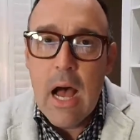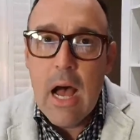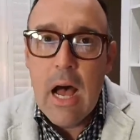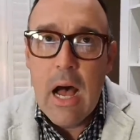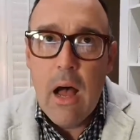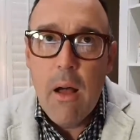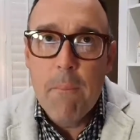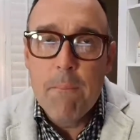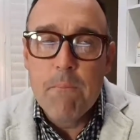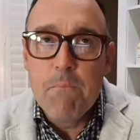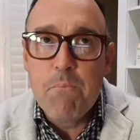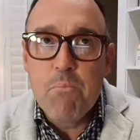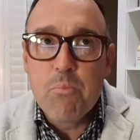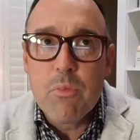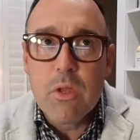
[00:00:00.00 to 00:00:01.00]

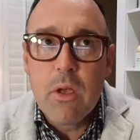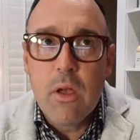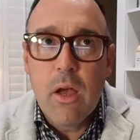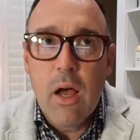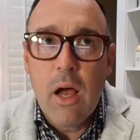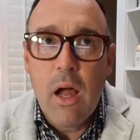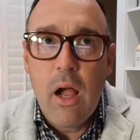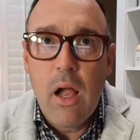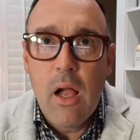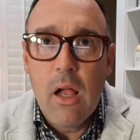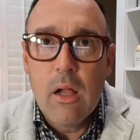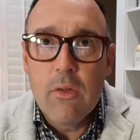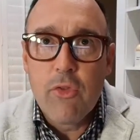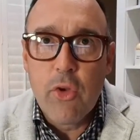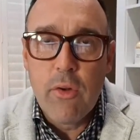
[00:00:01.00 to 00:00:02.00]

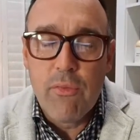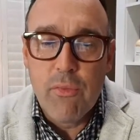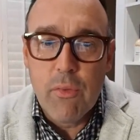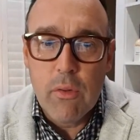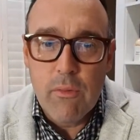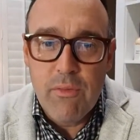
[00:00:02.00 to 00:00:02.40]
sort of